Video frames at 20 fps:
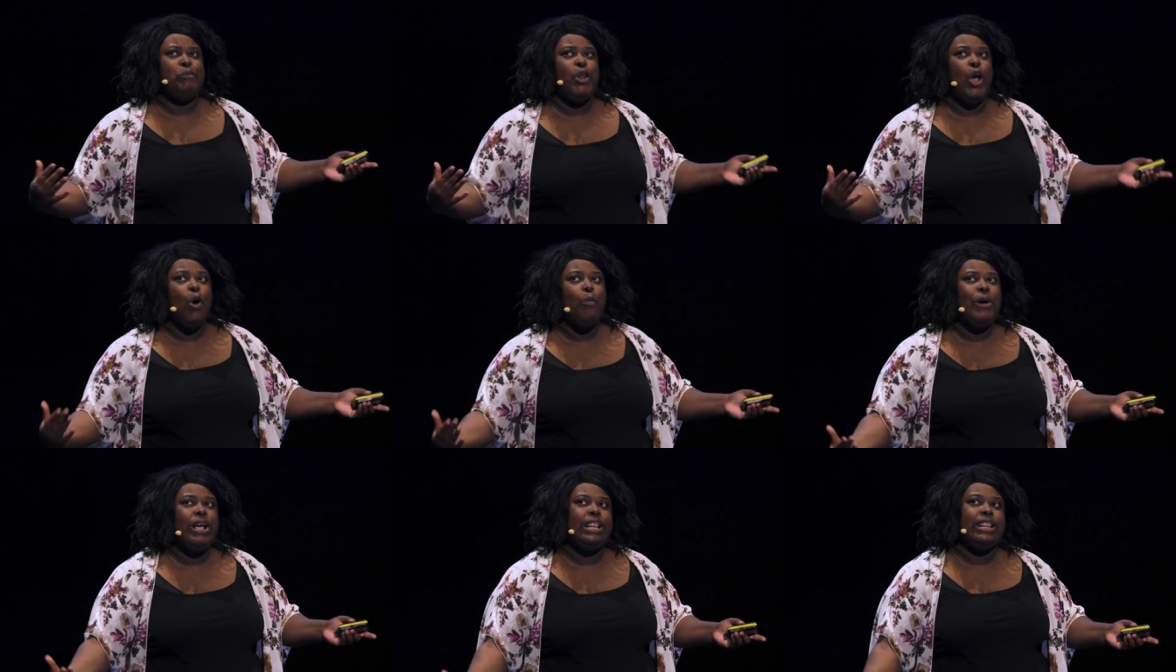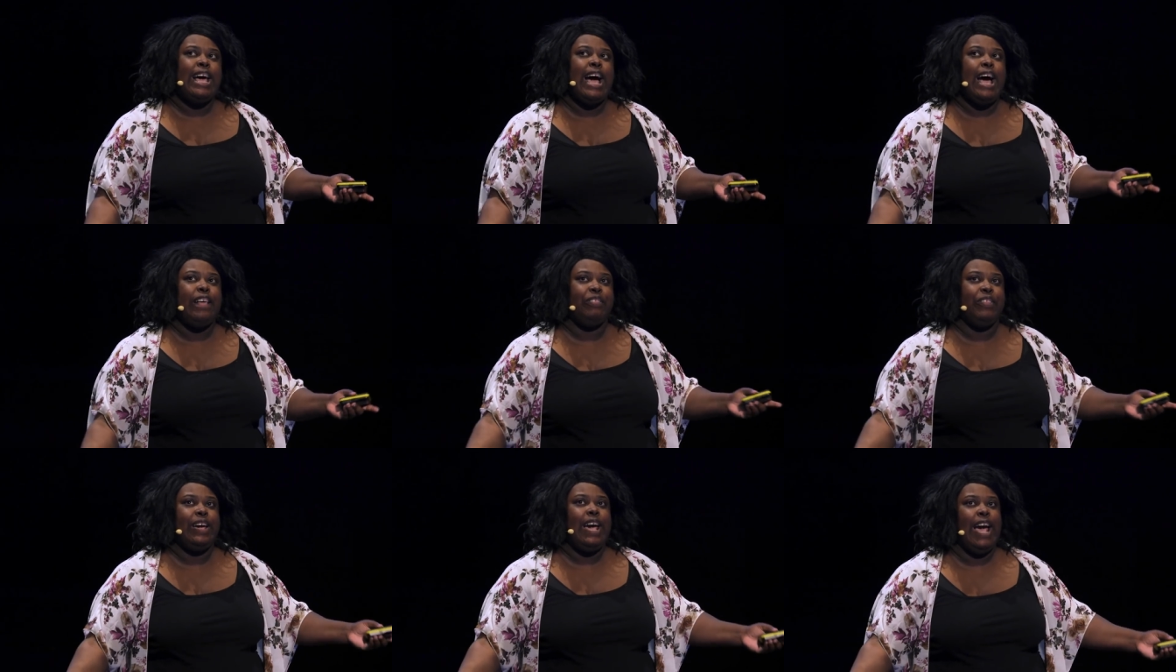knowing
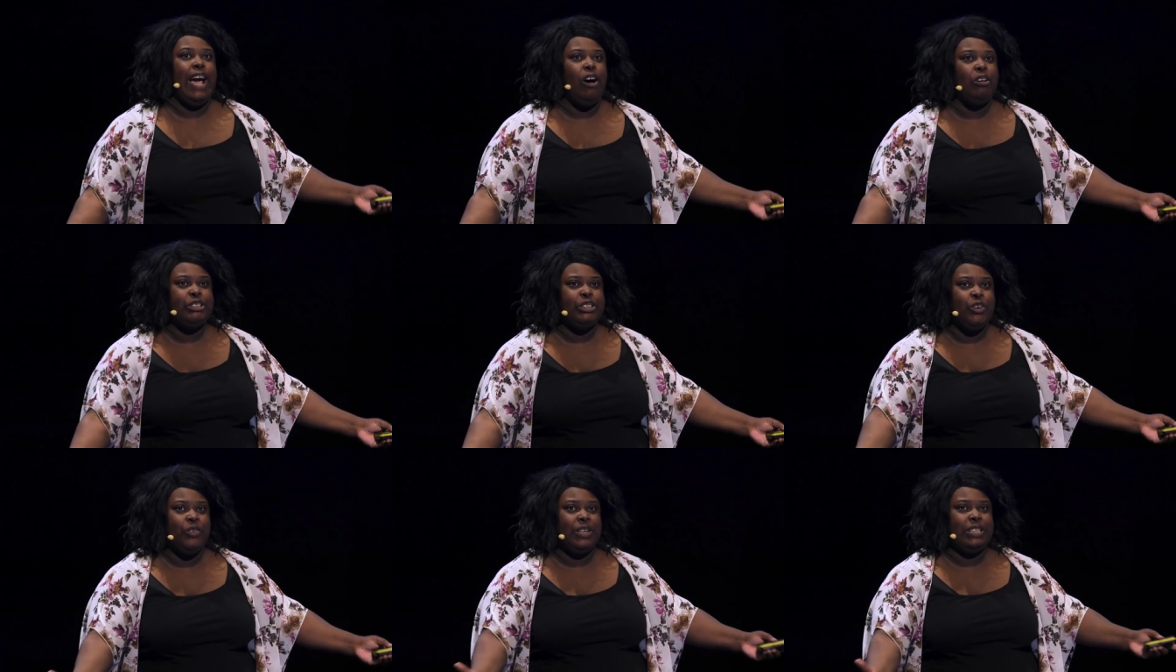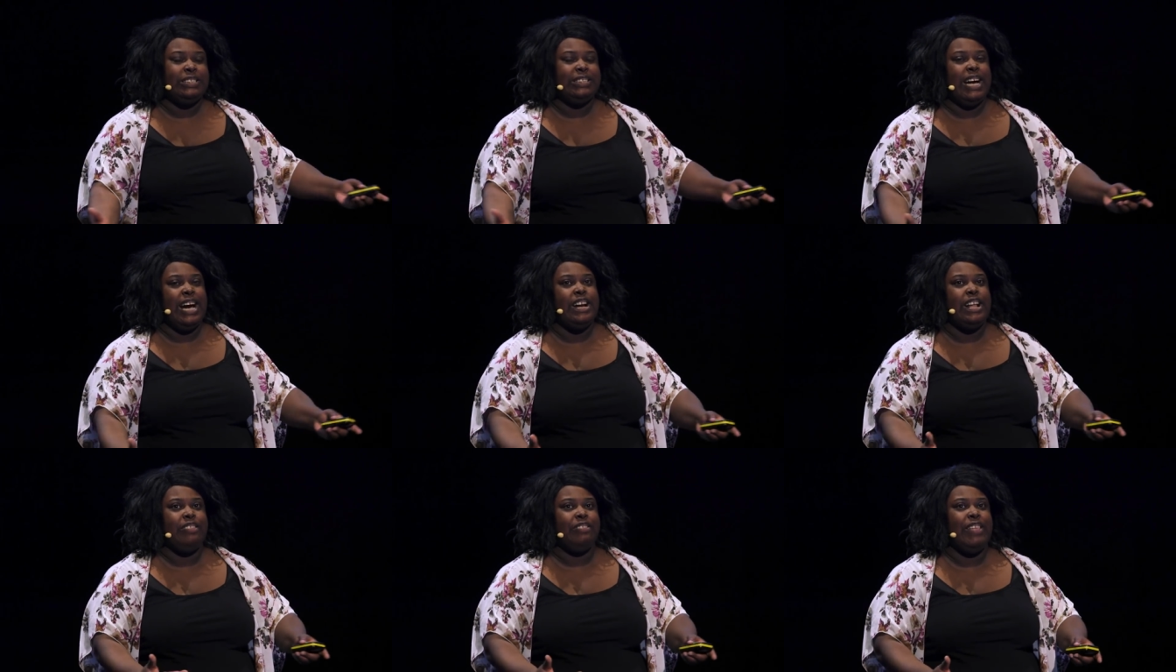that, the council
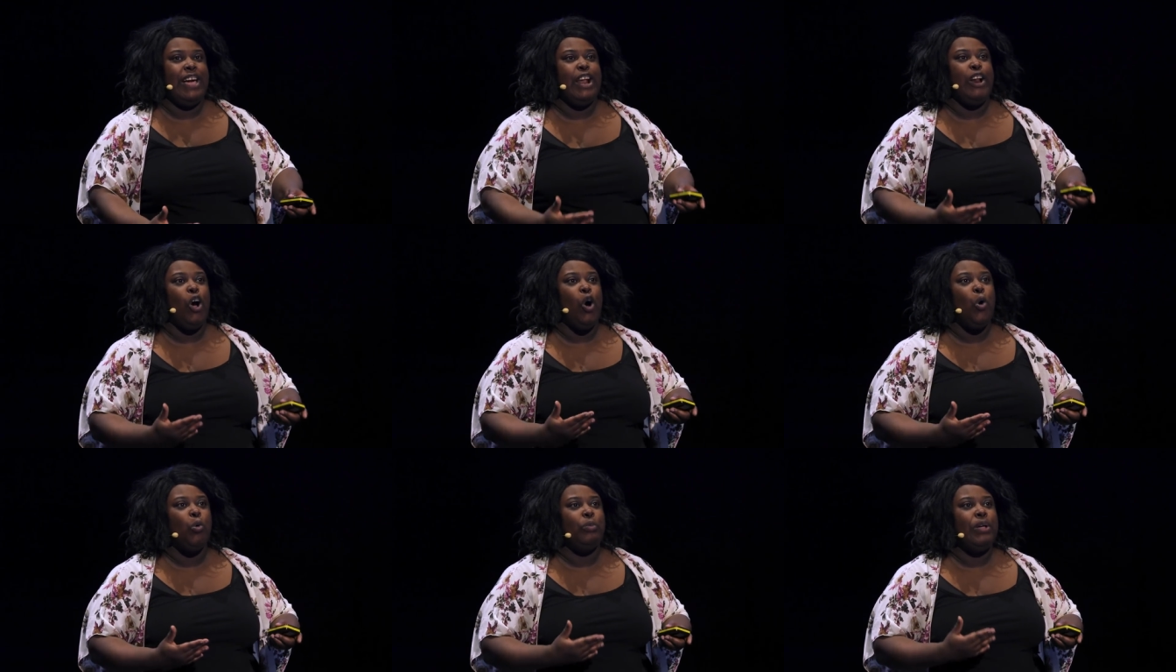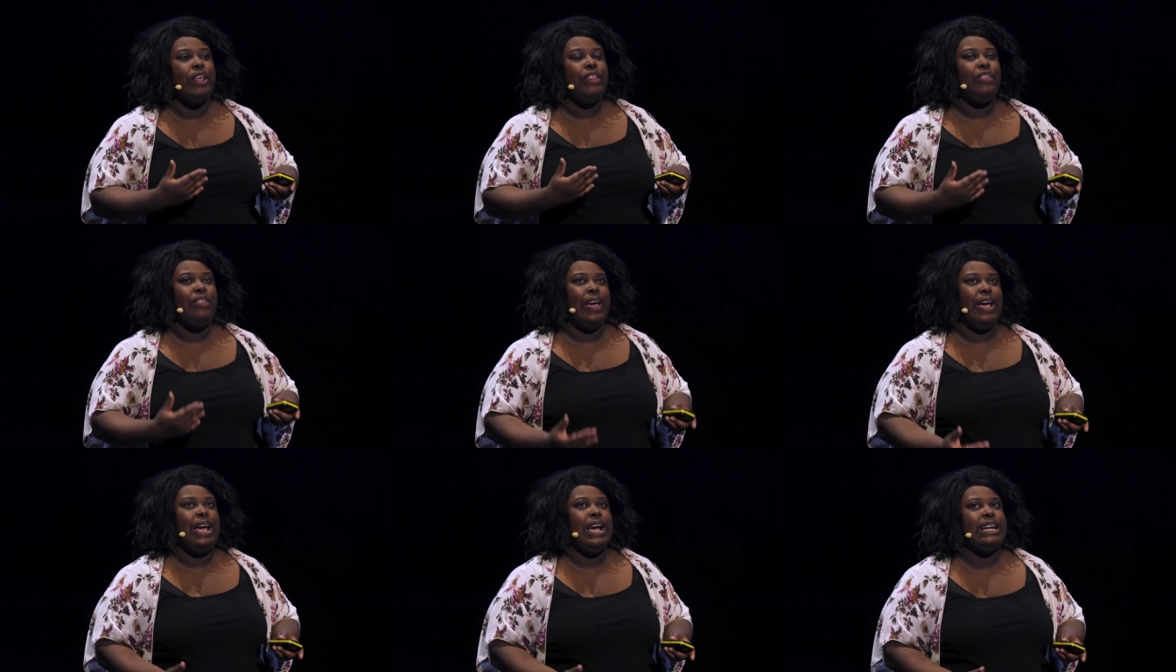decided that only
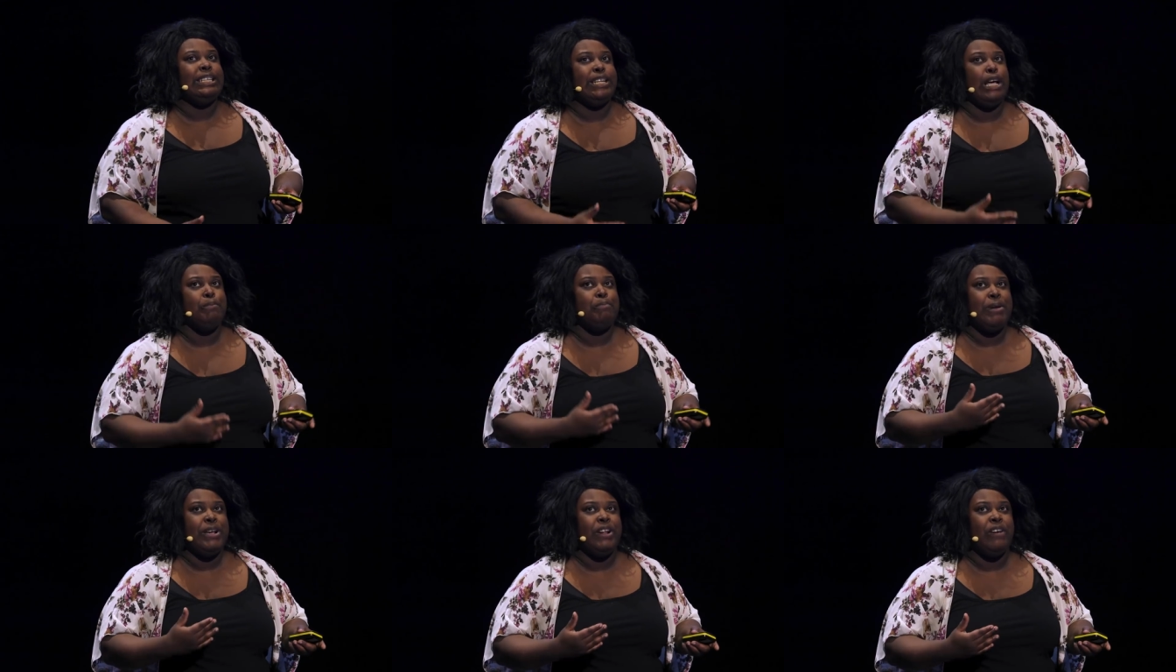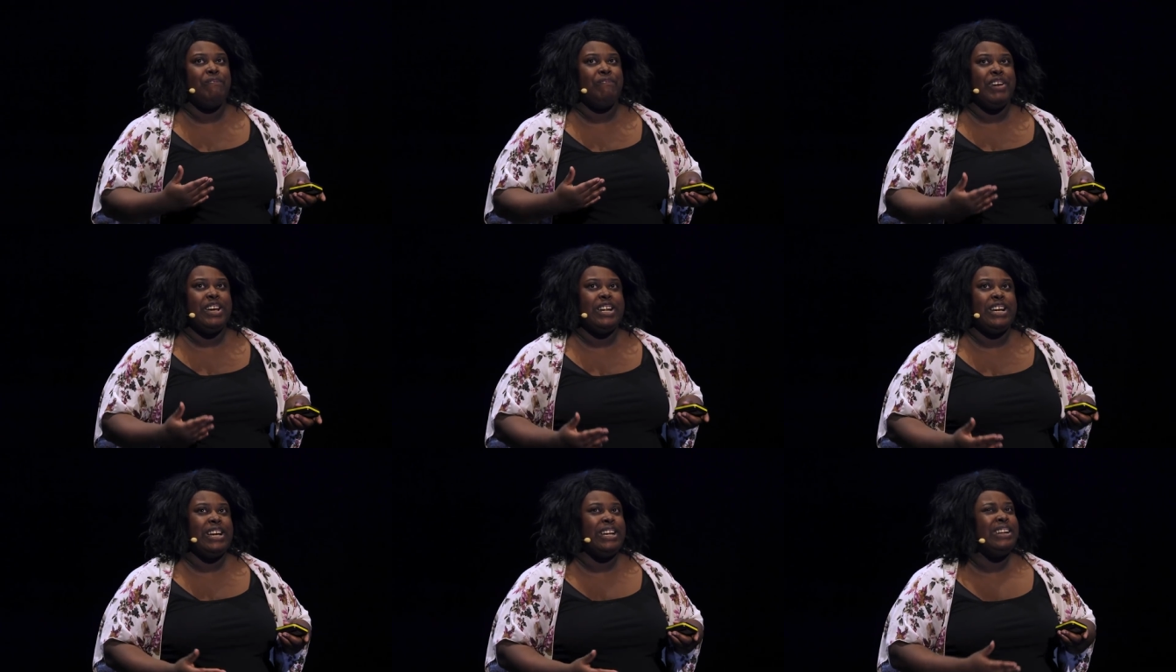things that
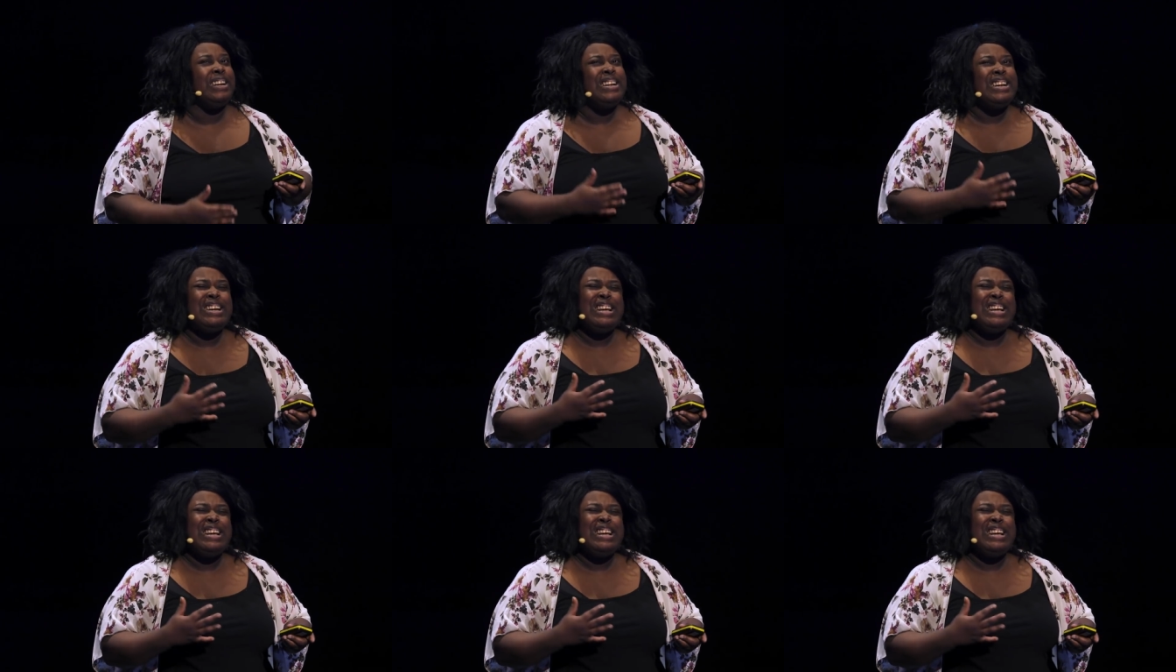benefited